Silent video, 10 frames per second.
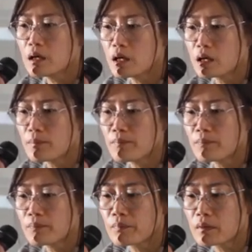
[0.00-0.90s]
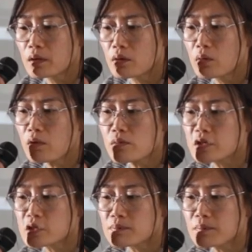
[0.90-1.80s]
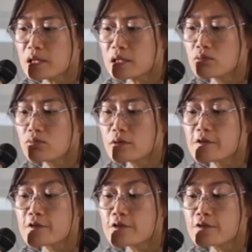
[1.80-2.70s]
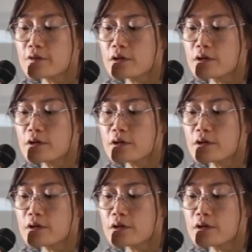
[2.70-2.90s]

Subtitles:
when we speak with